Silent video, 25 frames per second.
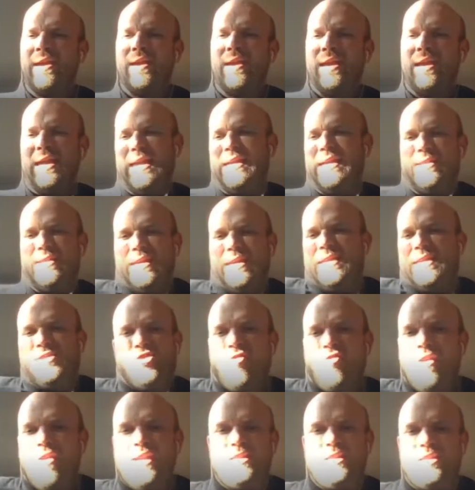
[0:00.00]
it, it's
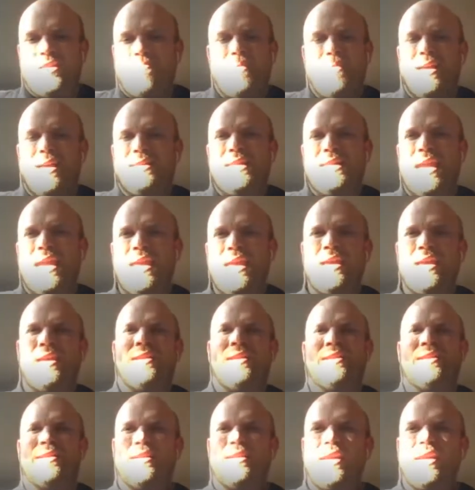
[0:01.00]
great to maintain it
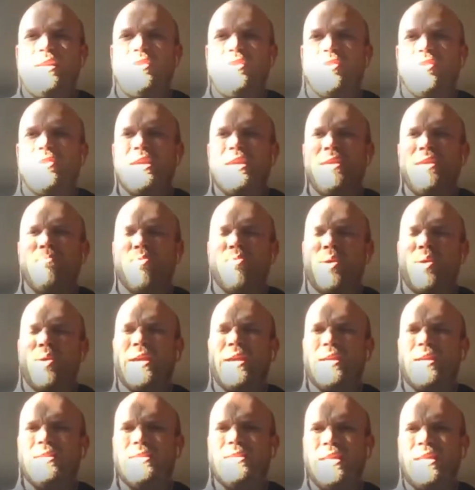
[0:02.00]
and, and you know keep
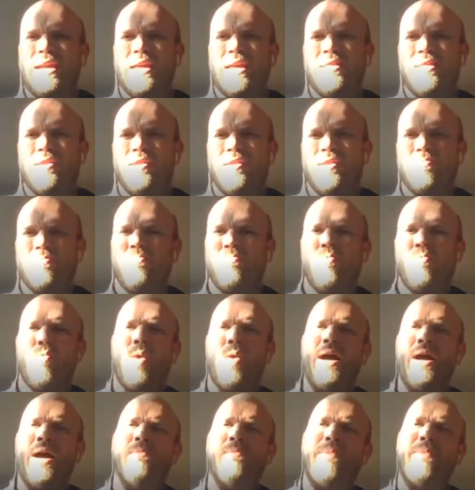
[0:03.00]
working together
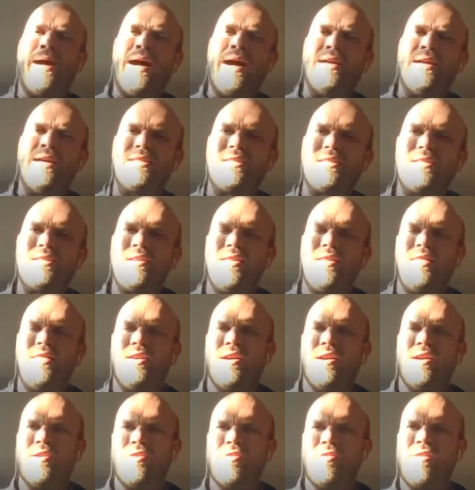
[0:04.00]
well past the
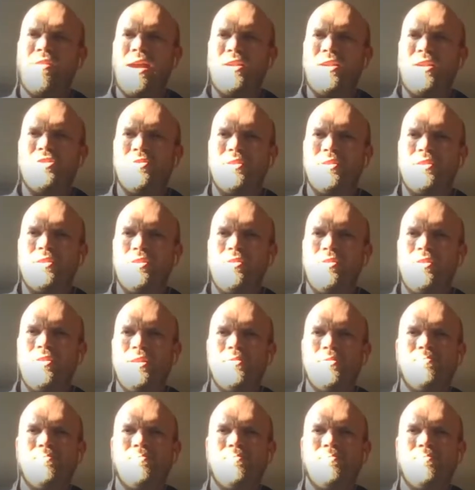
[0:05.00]
undergraduate degree.